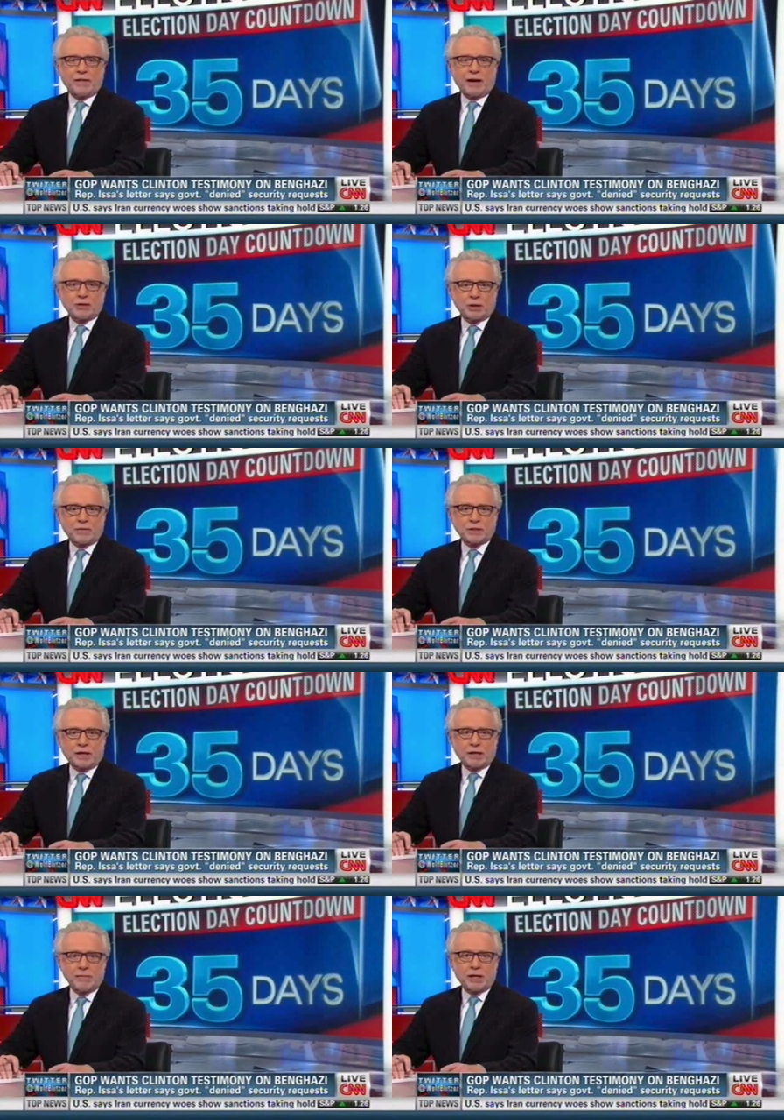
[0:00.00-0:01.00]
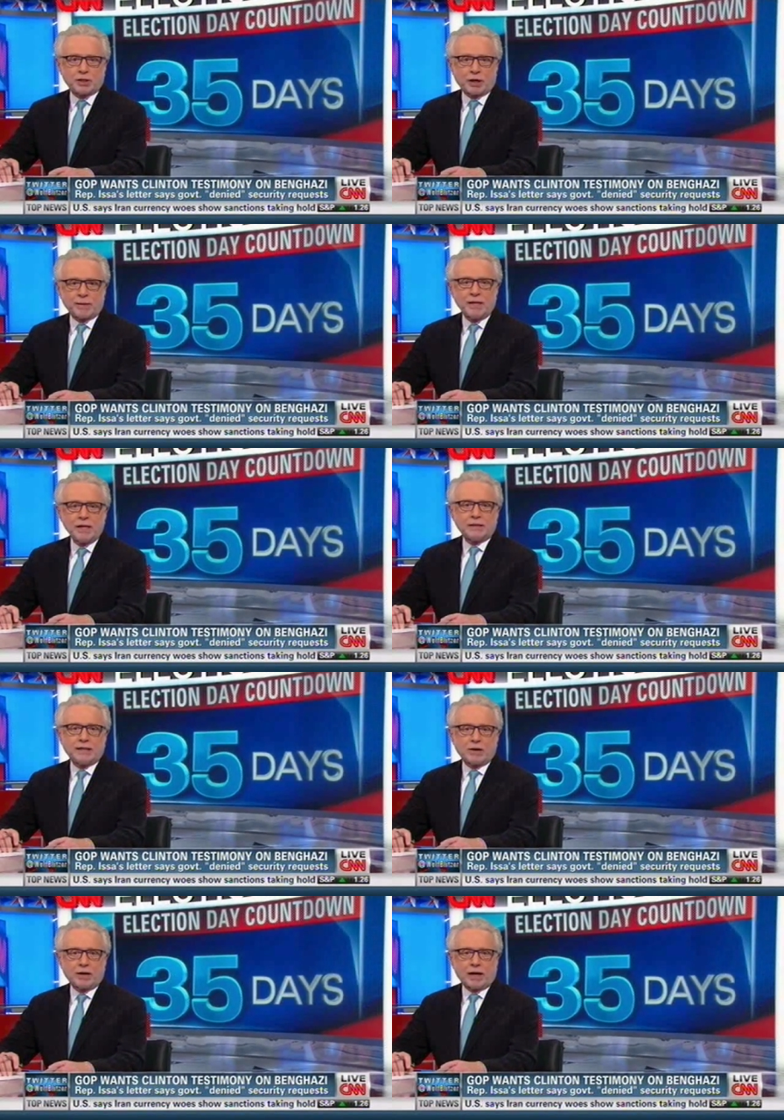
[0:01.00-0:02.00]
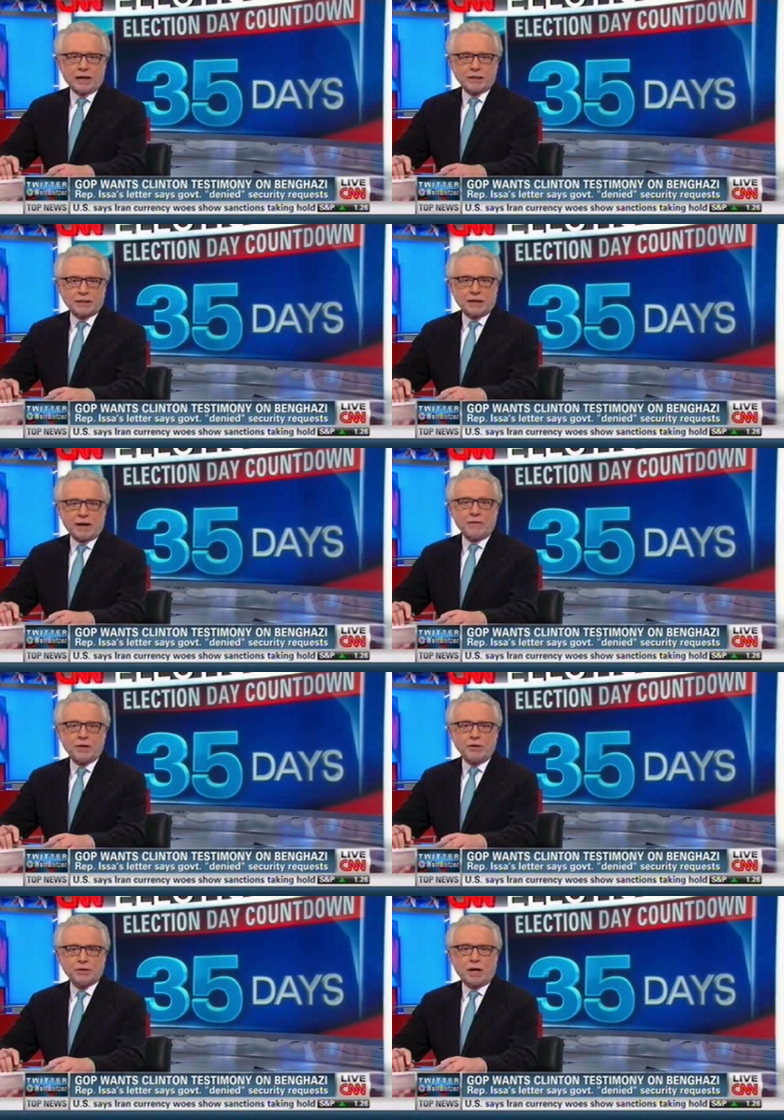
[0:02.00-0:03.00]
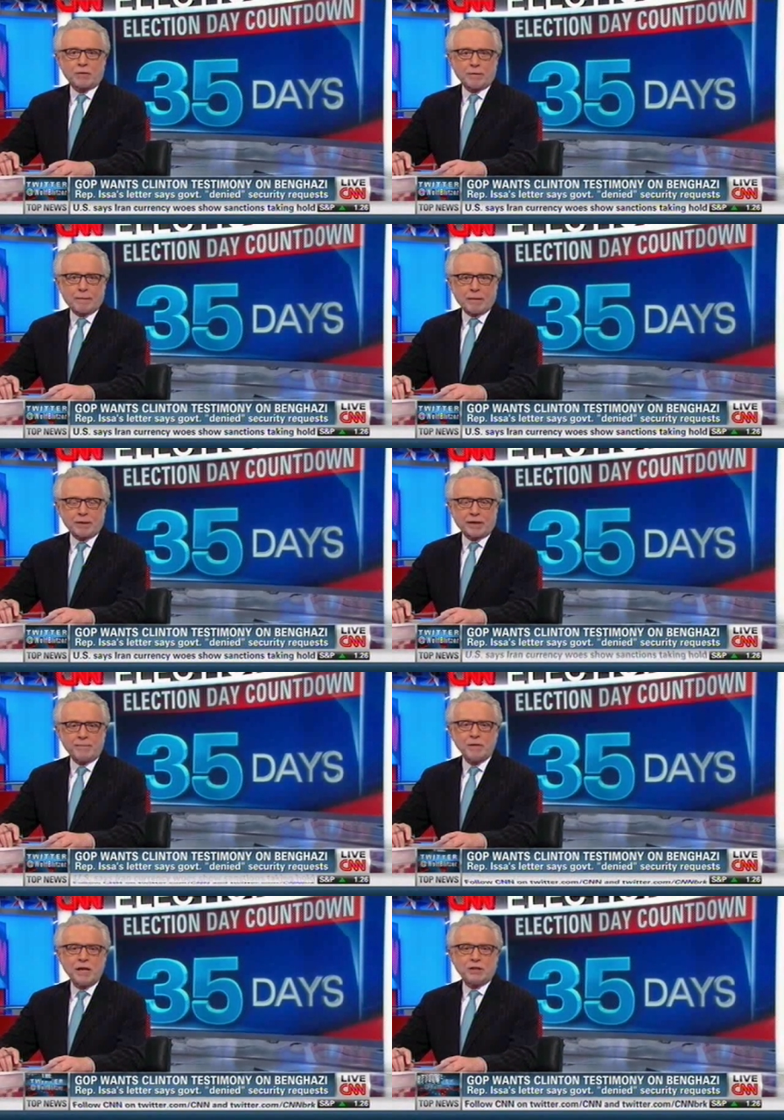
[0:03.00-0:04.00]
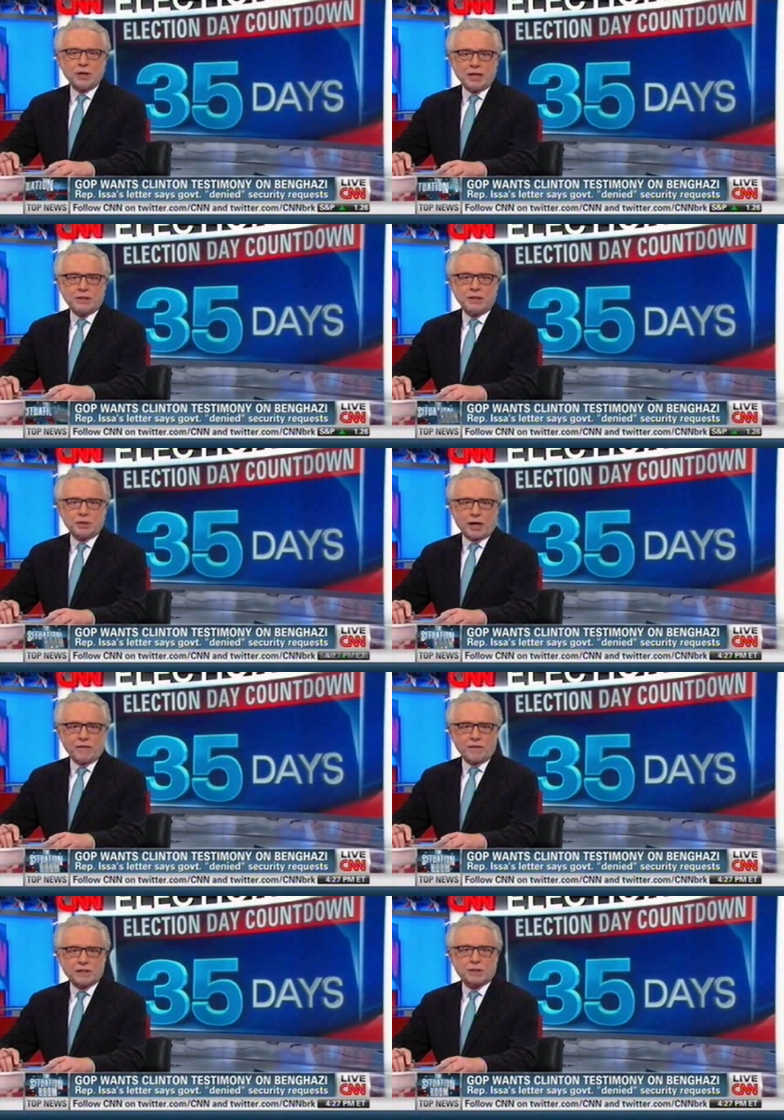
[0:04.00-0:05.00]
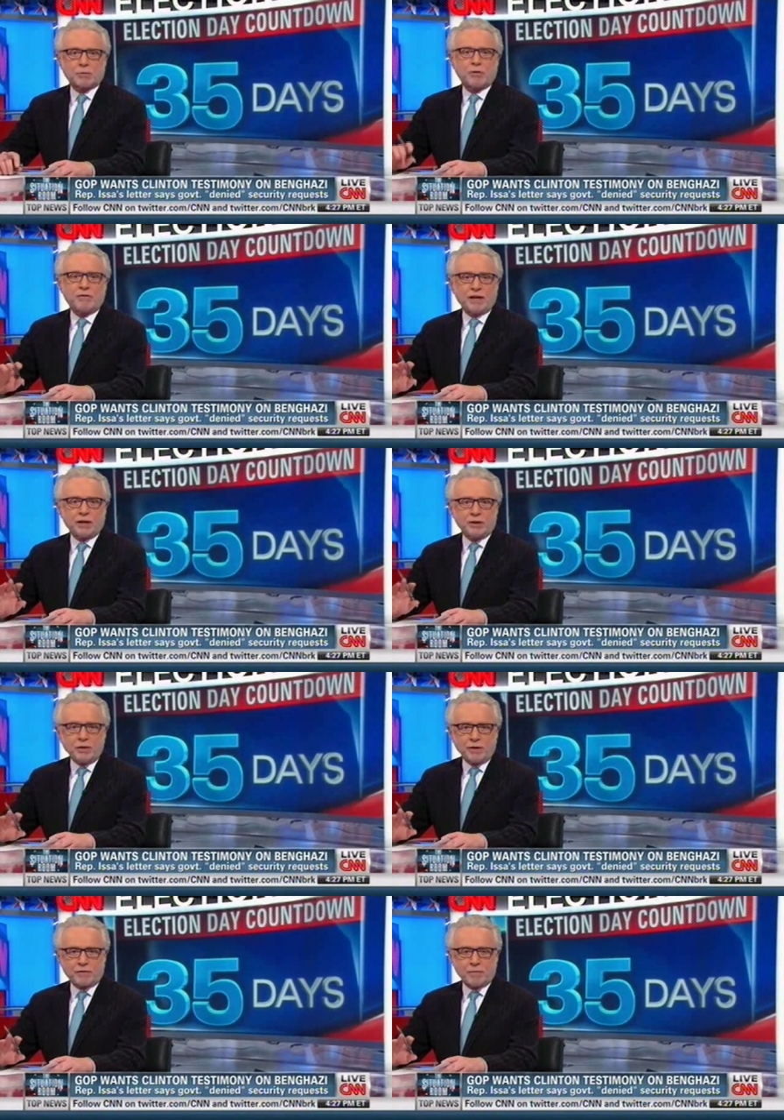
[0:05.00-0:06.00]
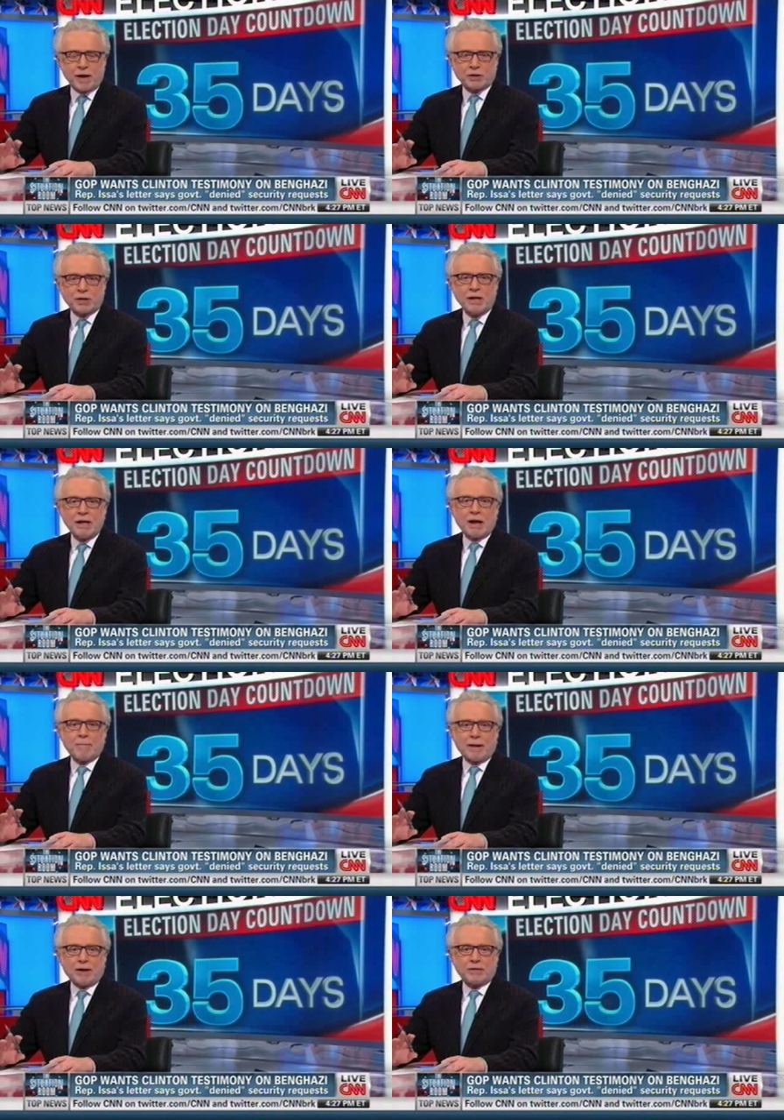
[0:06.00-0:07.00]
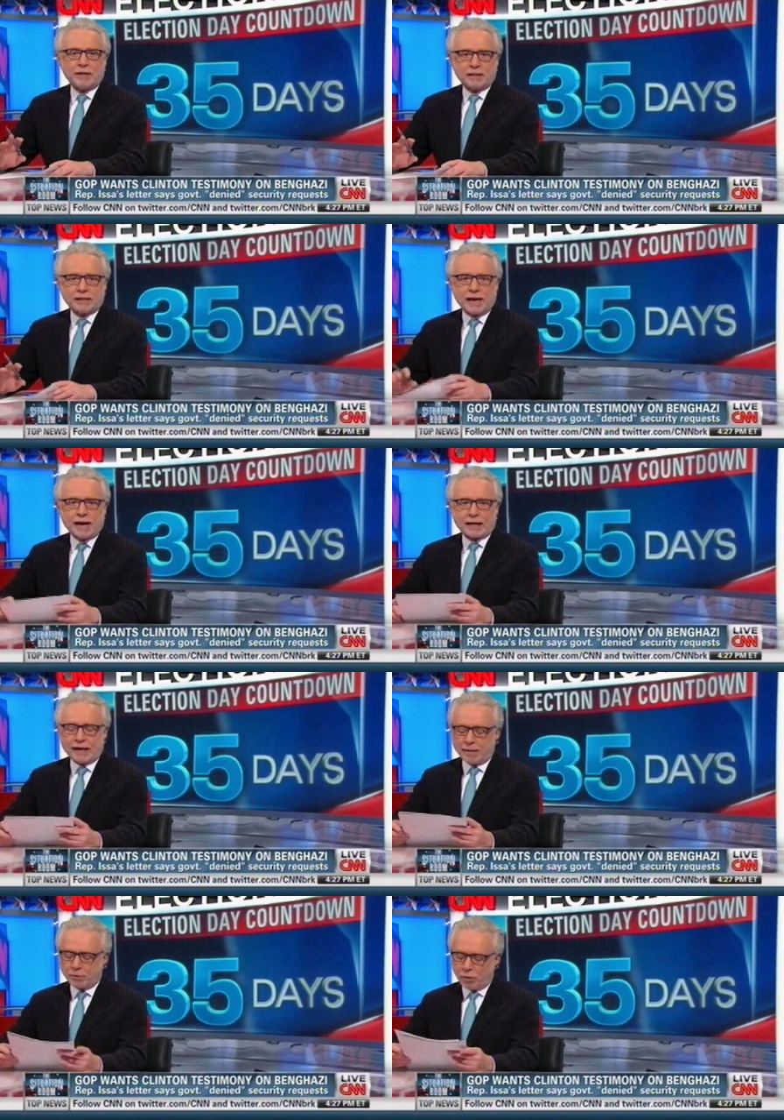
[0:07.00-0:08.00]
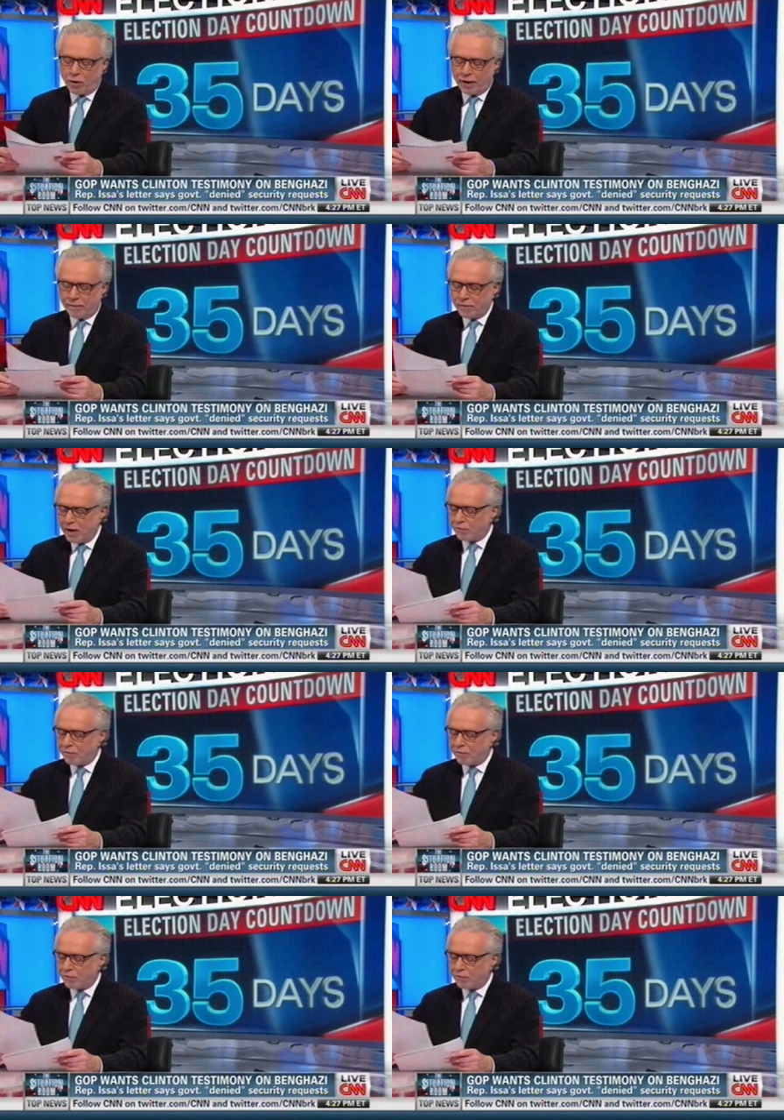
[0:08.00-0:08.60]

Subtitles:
the House Oversight Committee Chairman Darrell Issa and the Utah Republican Jason Chaffetz revealed new information about the attack, and I'm quoting